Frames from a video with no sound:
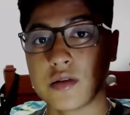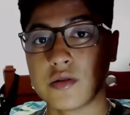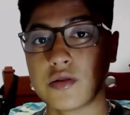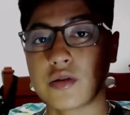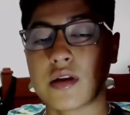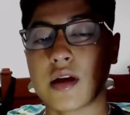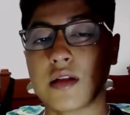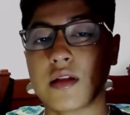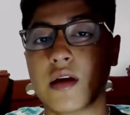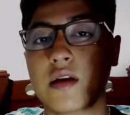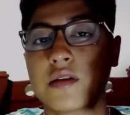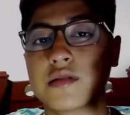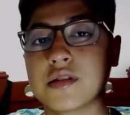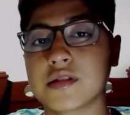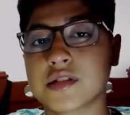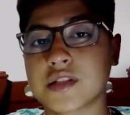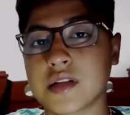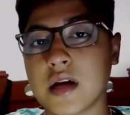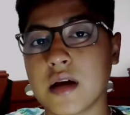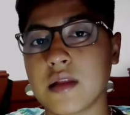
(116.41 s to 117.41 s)
you can
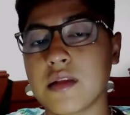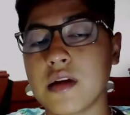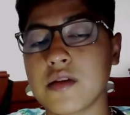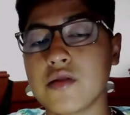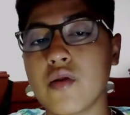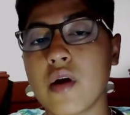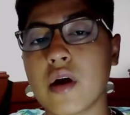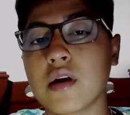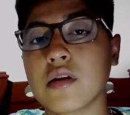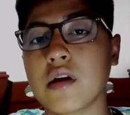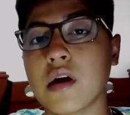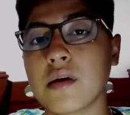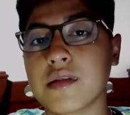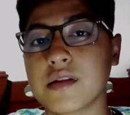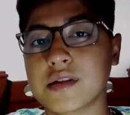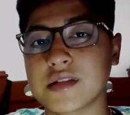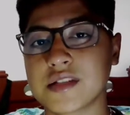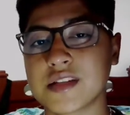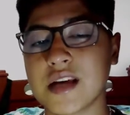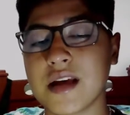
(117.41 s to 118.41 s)
understand that you are not
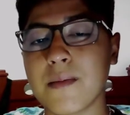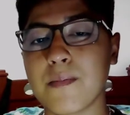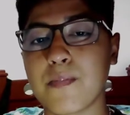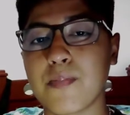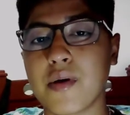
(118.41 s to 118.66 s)
the same